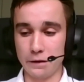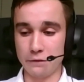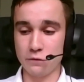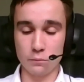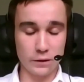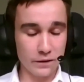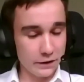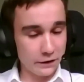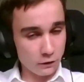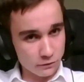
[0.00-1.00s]
from the
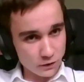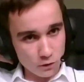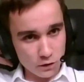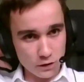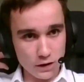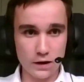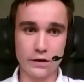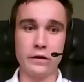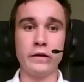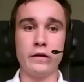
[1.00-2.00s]
beginning of the war,
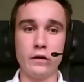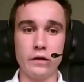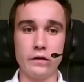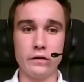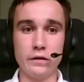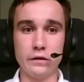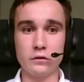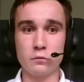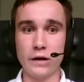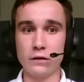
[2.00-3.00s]
I
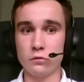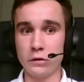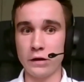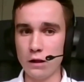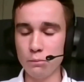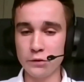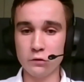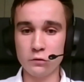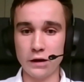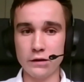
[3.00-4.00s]
tried to help
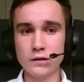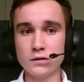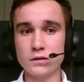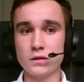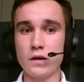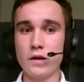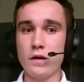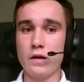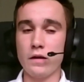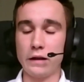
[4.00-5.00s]
Ukrainians,
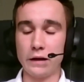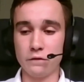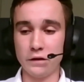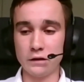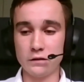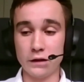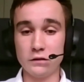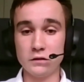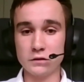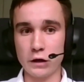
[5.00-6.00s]
and I think they
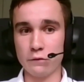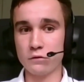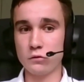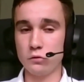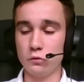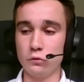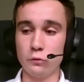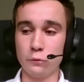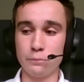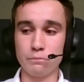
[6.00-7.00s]
deserve
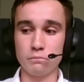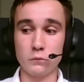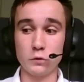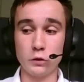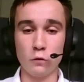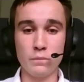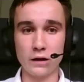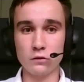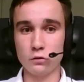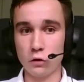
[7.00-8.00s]
to go
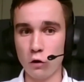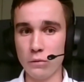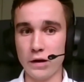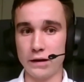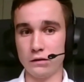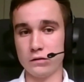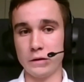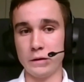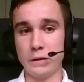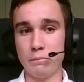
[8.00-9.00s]
back to home and
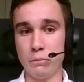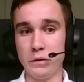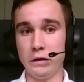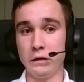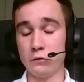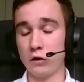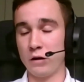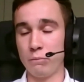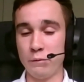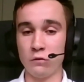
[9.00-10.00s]
be
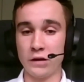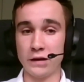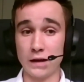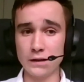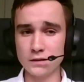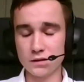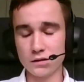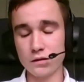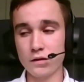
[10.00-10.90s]
normal people like us.